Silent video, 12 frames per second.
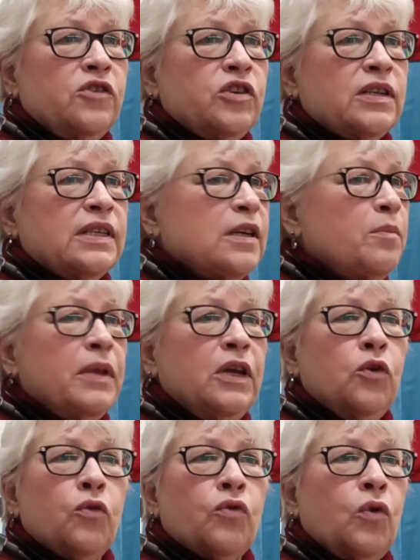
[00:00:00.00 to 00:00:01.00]
It's just something
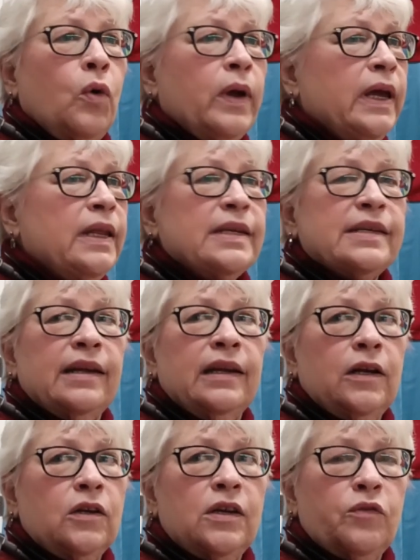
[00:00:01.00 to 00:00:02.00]
you're throwing in that's a
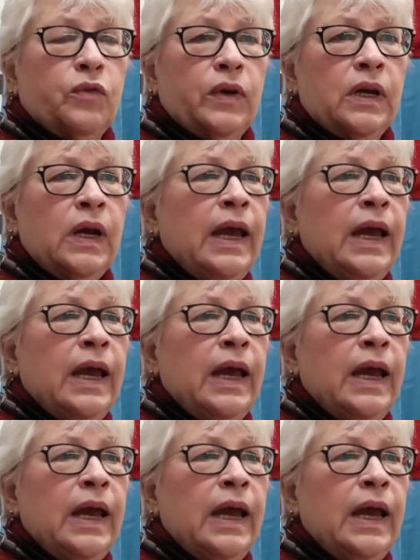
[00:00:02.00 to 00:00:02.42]
little different.